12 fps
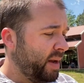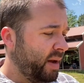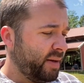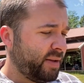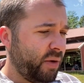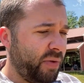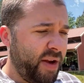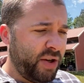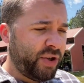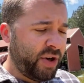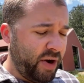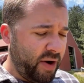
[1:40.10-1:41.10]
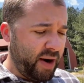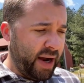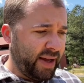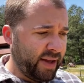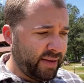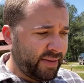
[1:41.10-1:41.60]
So this year,
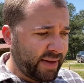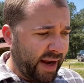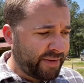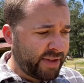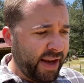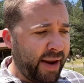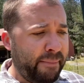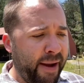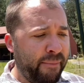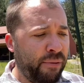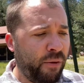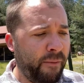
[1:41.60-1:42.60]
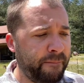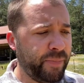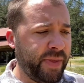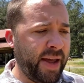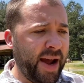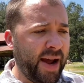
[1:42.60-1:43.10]
I, I've seen people
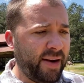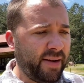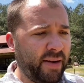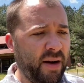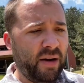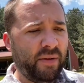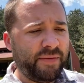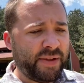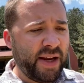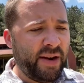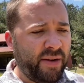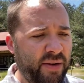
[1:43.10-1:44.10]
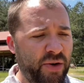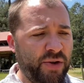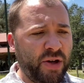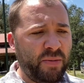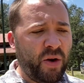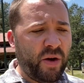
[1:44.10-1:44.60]
that uh, seen
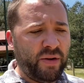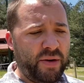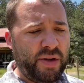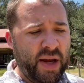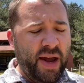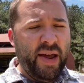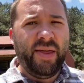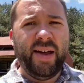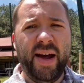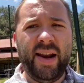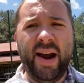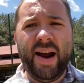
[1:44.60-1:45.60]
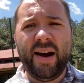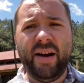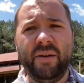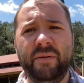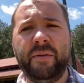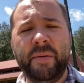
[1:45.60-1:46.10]
YouTube gardeners that
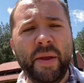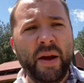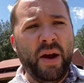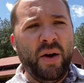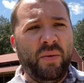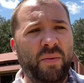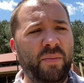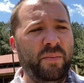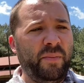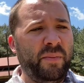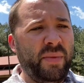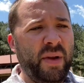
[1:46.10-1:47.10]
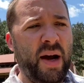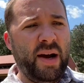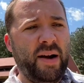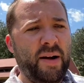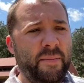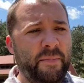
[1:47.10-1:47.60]
have
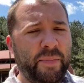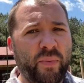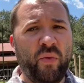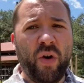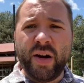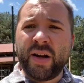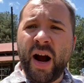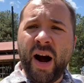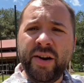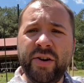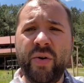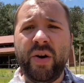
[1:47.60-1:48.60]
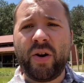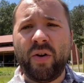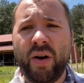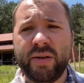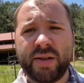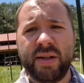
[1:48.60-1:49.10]
um, run conduit
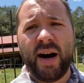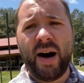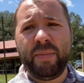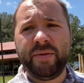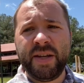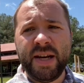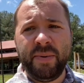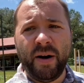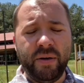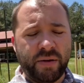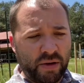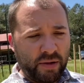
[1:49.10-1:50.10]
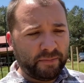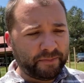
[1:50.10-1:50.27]
across the top of T-posts,